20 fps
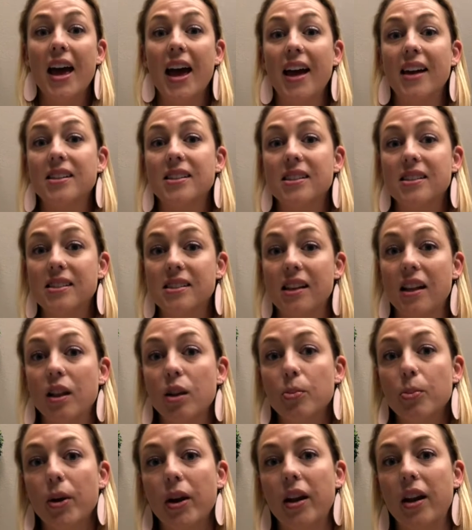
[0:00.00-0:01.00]
and to
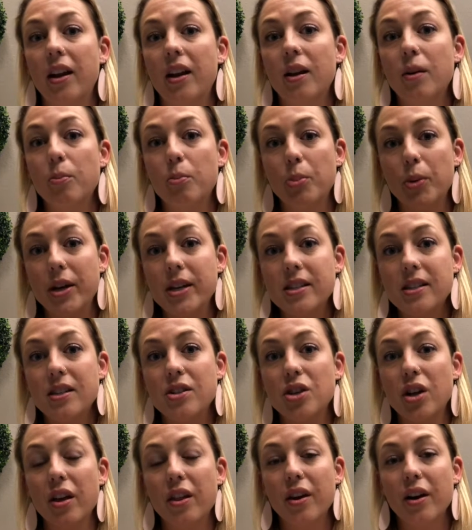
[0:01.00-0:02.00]
celebrate and embrace
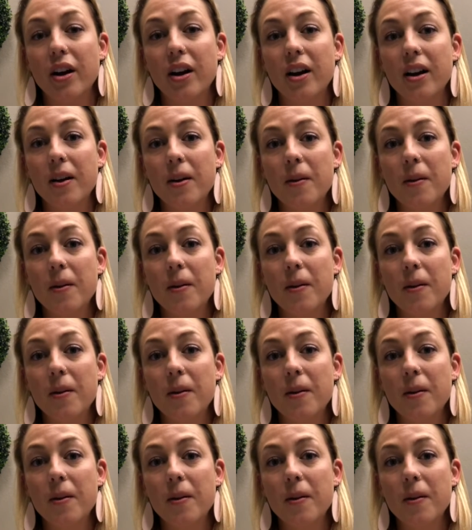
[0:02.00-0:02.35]
each other.